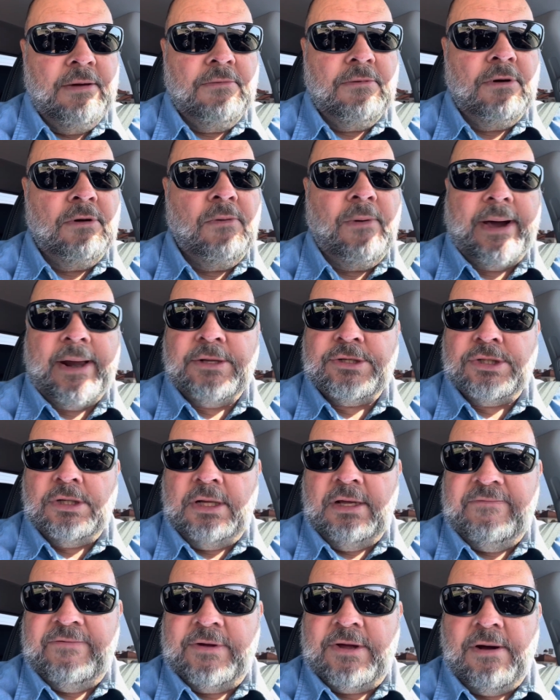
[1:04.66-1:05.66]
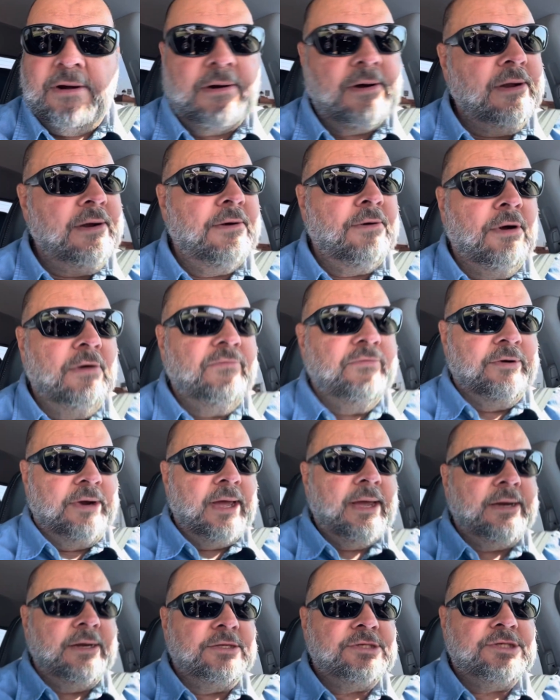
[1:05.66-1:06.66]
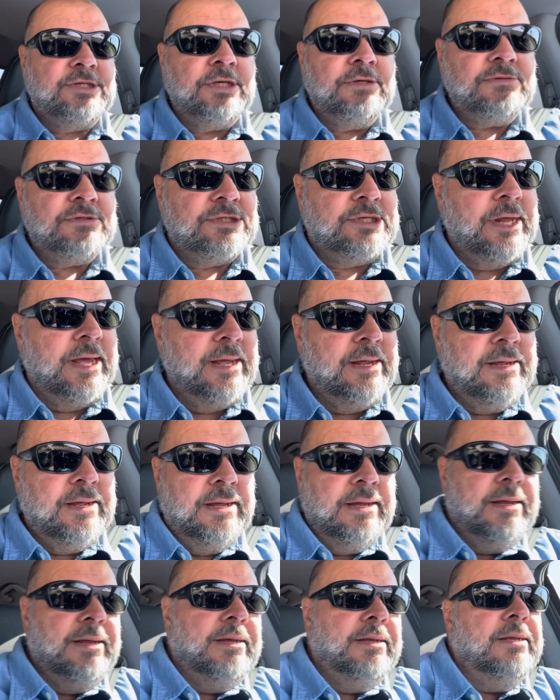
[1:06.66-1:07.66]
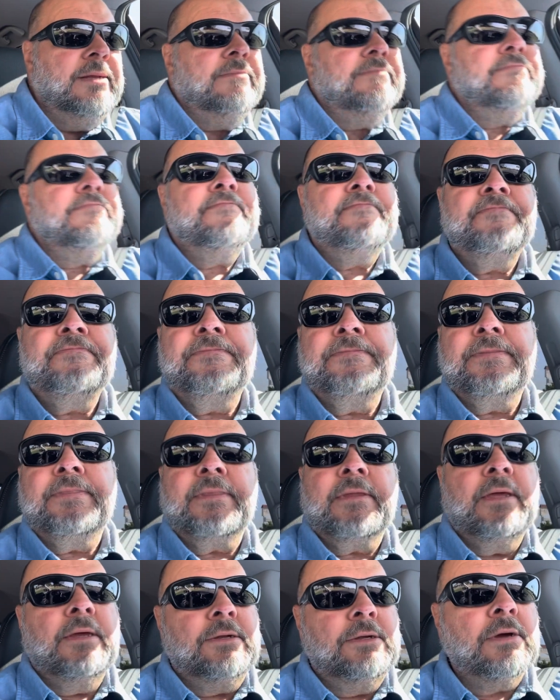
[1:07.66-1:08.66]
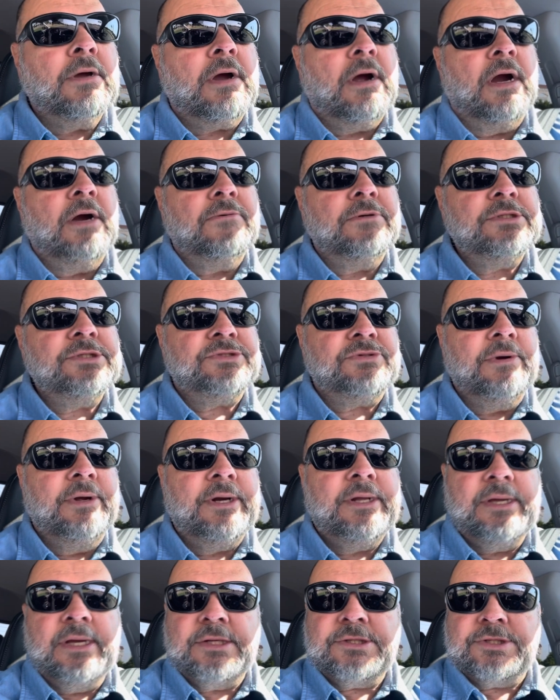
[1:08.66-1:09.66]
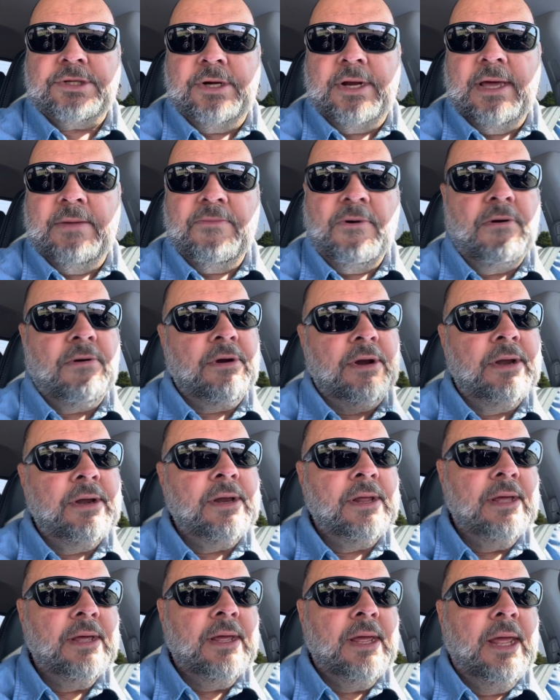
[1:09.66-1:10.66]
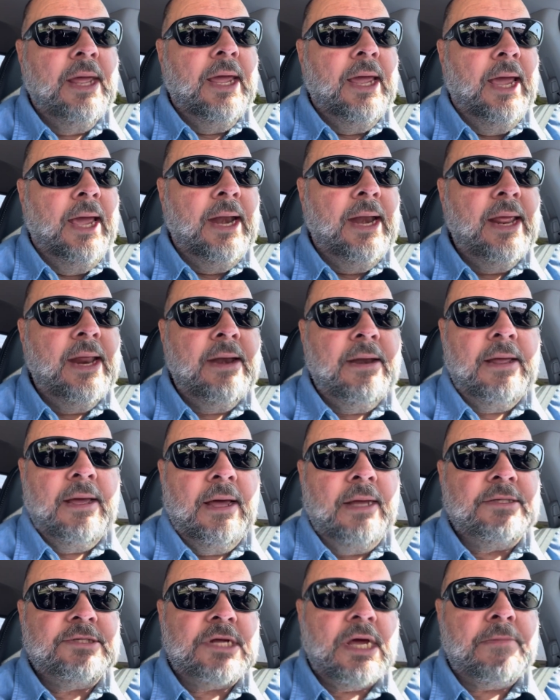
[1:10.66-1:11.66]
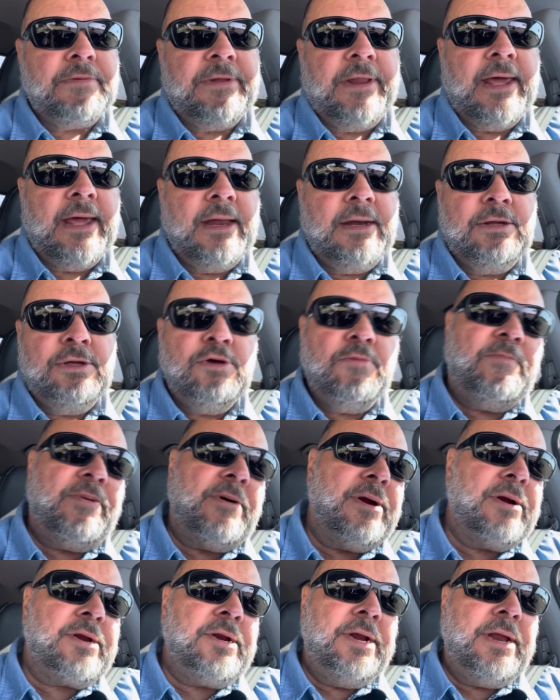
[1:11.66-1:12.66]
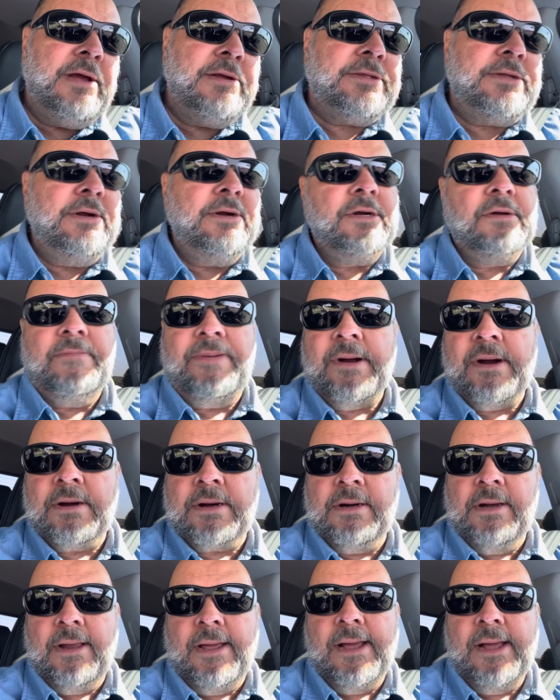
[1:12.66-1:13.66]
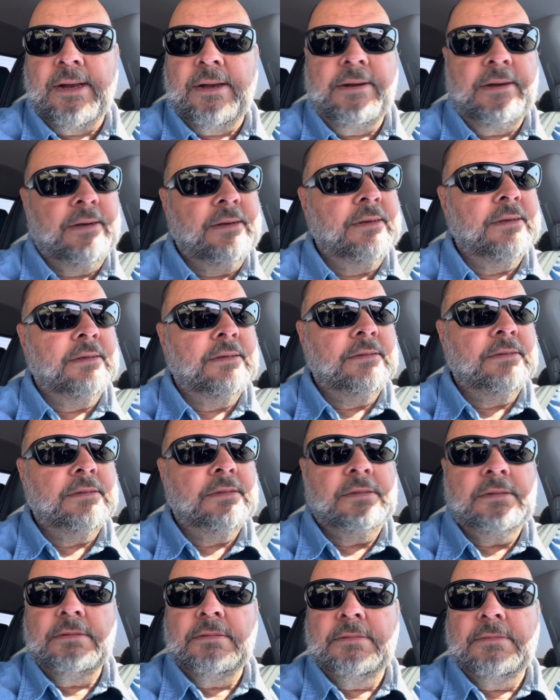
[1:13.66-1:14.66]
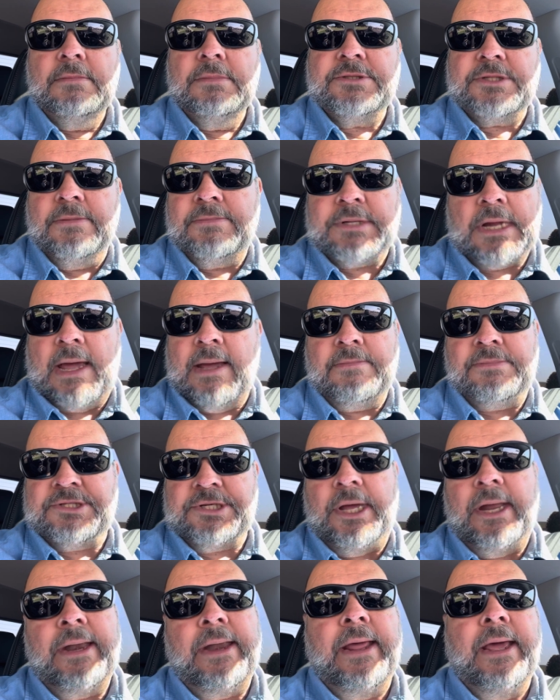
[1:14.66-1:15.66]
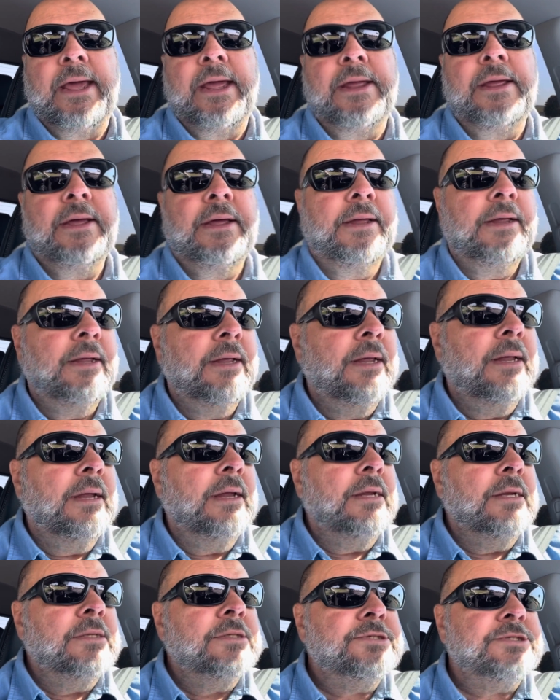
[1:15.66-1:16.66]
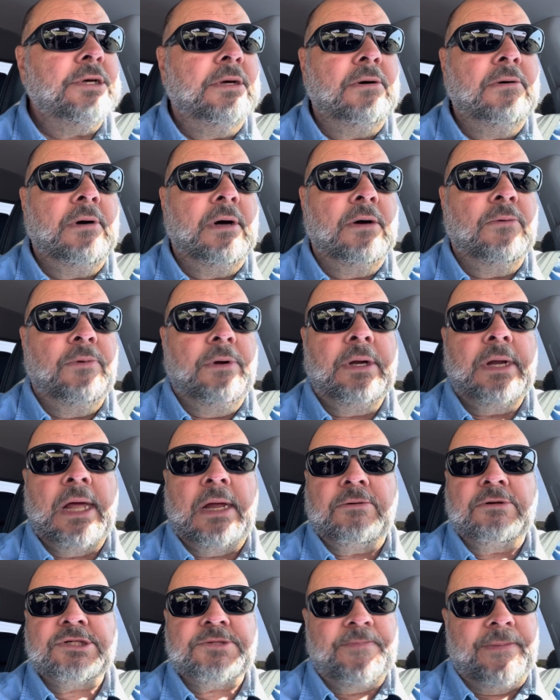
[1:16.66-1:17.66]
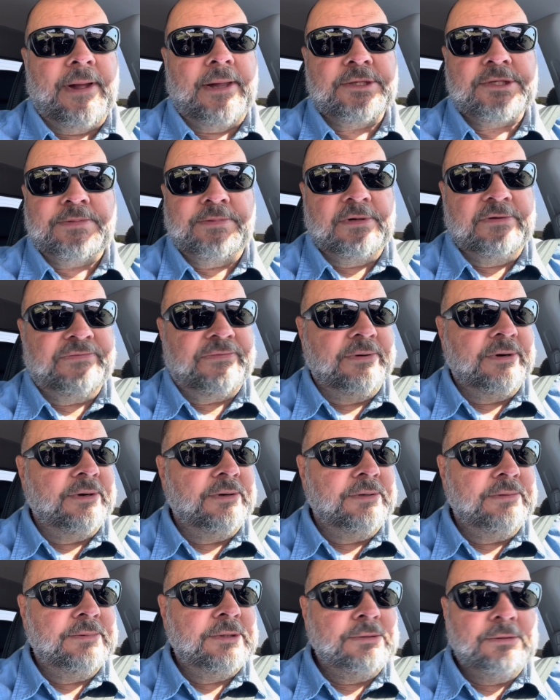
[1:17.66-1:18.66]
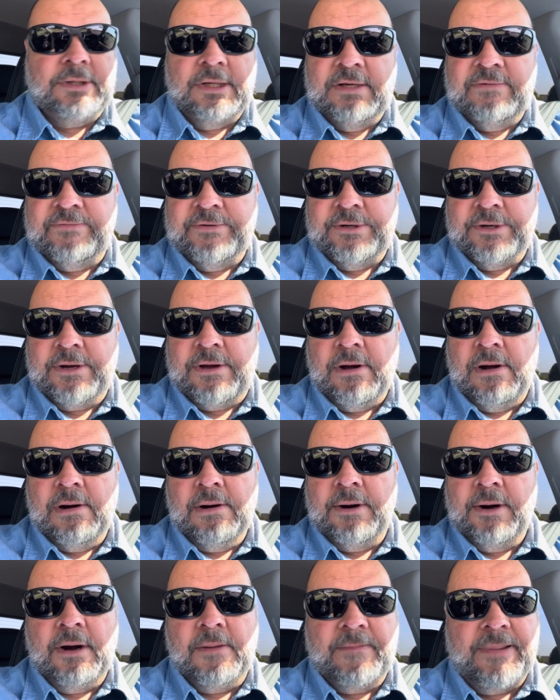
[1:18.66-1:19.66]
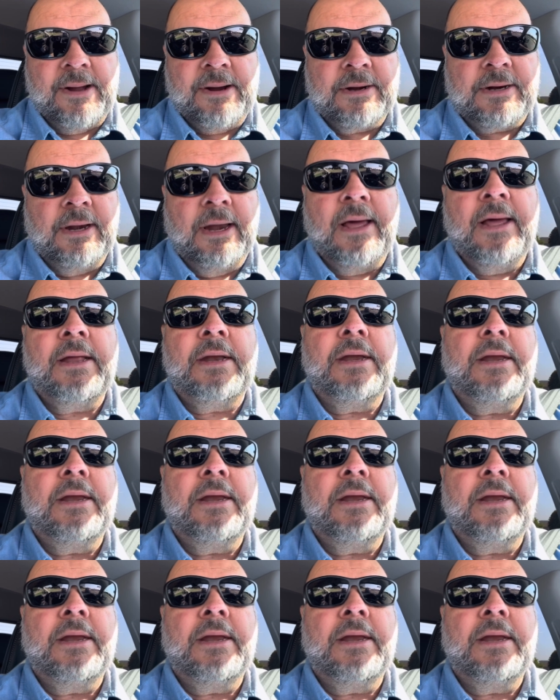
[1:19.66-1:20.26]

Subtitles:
well, why did you leave your car here overnight? It's Tuesday. Your car was ready yesterday morning. And then on top of that, you parked it out there in the parking lot sometime Sunday. So we're not responsible for you leaving your car in our parking lot.